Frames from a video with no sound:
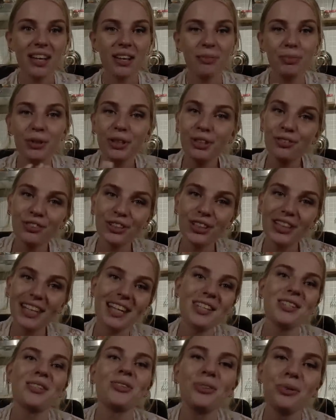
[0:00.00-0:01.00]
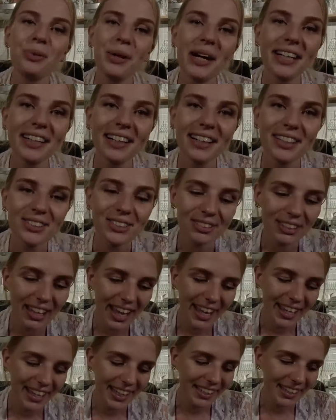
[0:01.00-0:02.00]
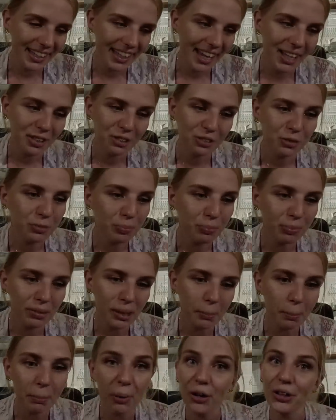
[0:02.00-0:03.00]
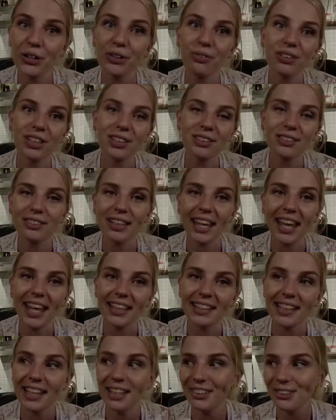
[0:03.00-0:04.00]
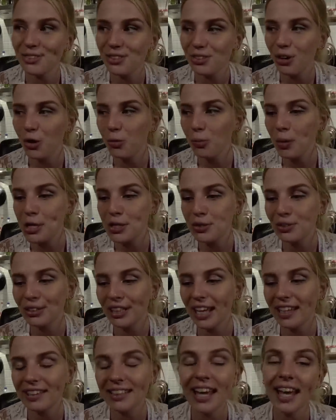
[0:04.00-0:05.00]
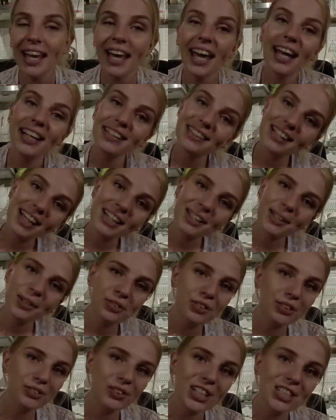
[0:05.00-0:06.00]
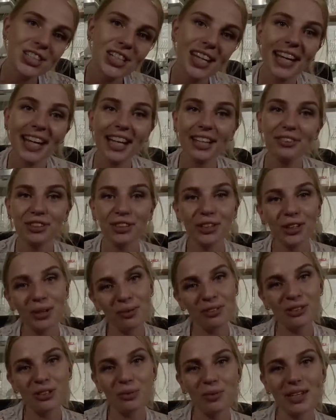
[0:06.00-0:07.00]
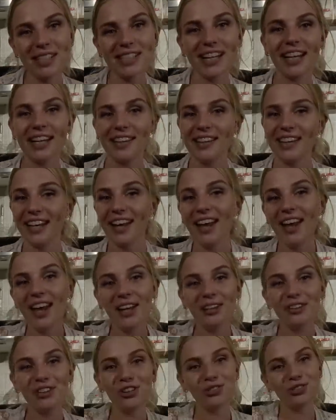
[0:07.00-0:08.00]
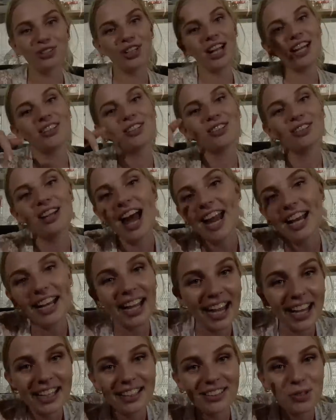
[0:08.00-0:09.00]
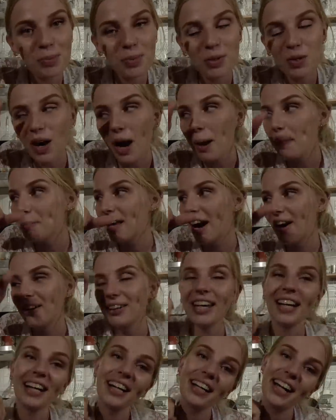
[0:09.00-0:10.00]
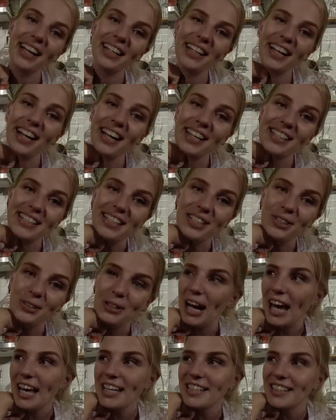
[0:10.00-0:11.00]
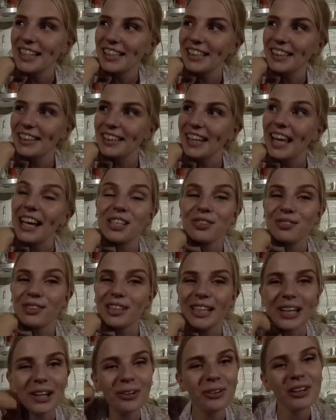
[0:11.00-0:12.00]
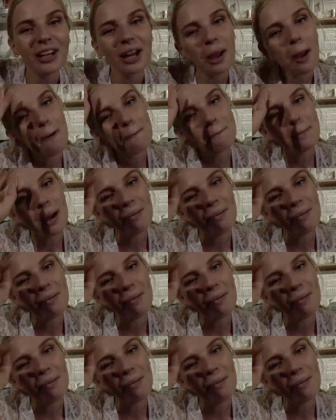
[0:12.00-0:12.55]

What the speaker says: beautiful kids who were there today and that I could be part of it today. Thank you so much for that. And thank you for watching. And if you don't want to miss anything, don't forget to like and subscribe down here. And then I see you guys in the next video. Bye